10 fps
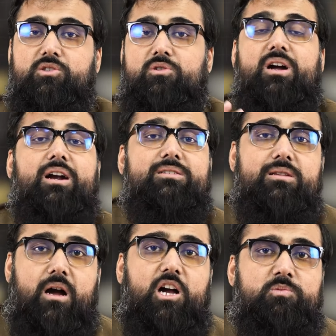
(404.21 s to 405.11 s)
So that is a
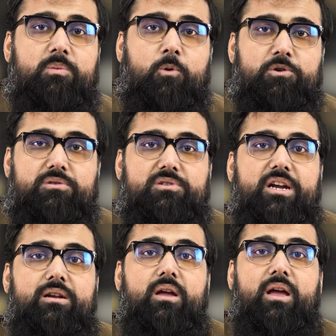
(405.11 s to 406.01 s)
large proportion,
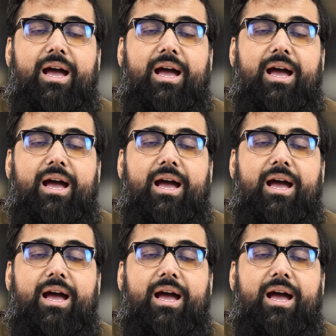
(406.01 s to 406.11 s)
right?